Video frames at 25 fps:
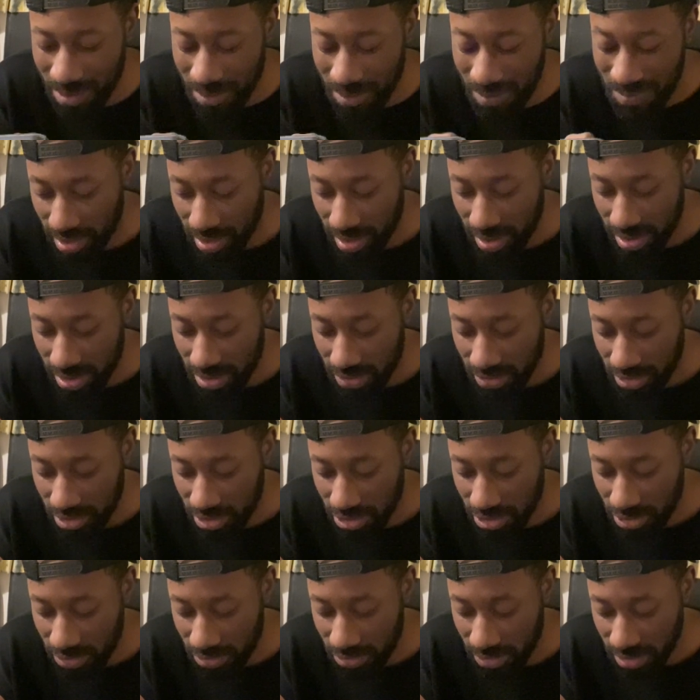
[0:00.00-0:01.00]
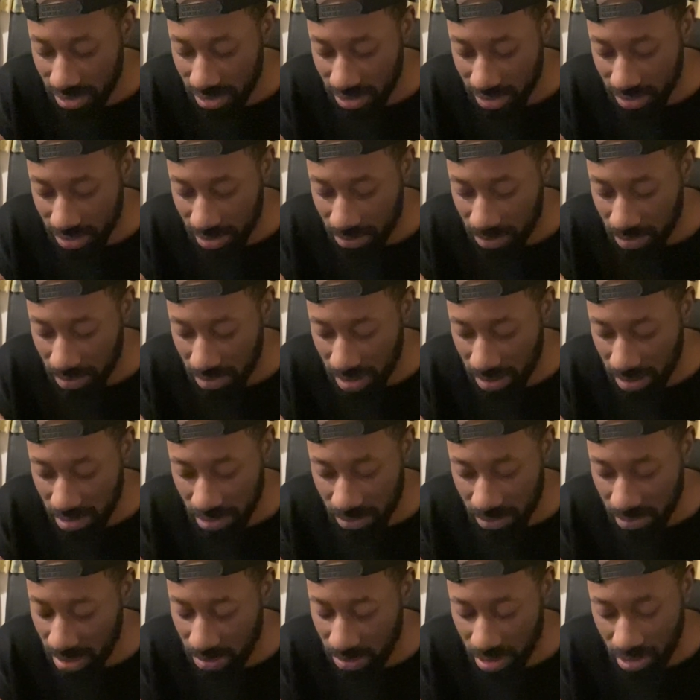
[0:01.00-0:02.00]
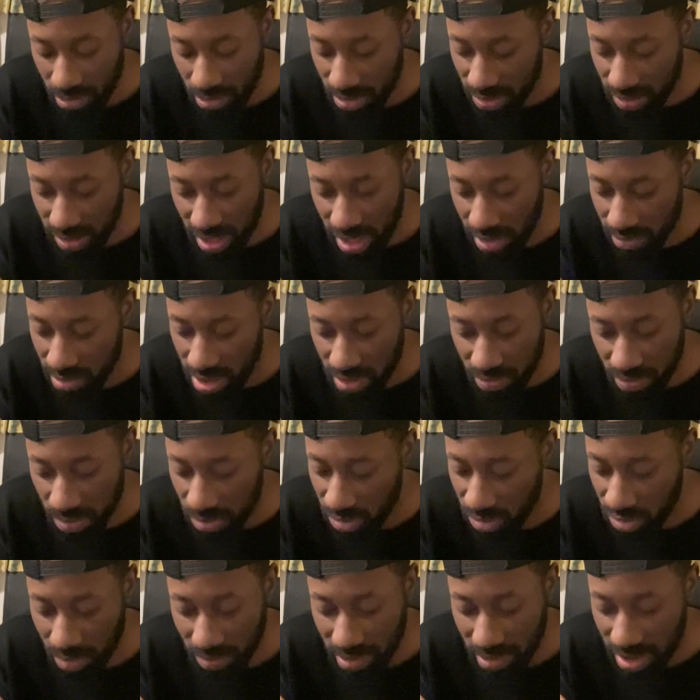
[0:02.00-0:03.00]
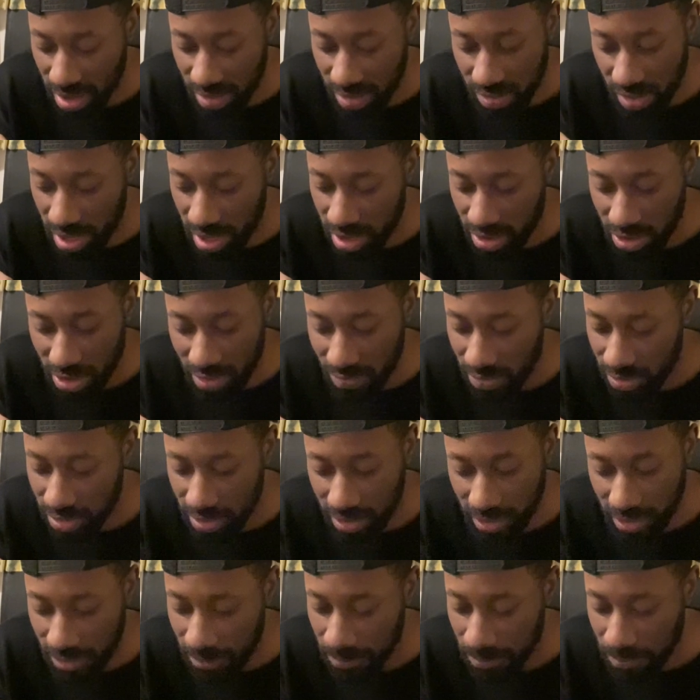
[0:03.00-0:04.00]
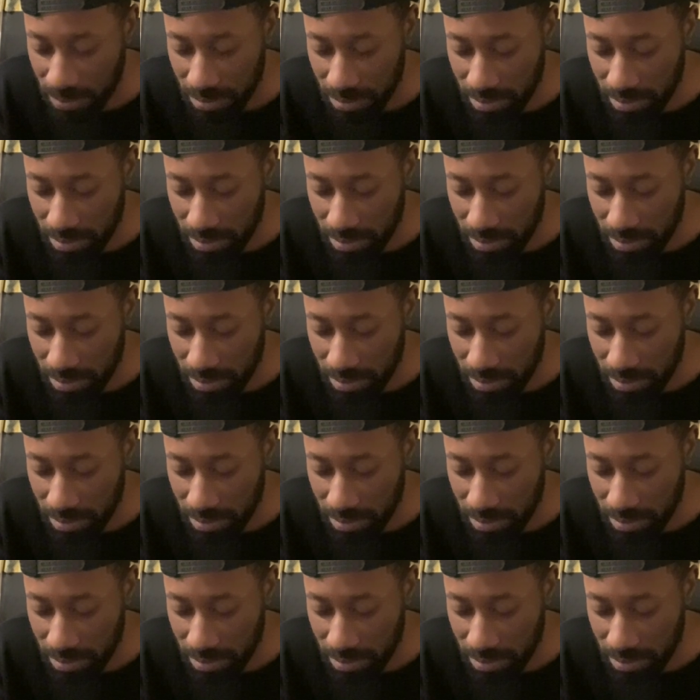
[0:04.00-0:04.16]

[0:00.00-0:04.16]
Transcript: I don't know, clearly maybe it was Cat Williams, maybe it was somebody else. I don't even know.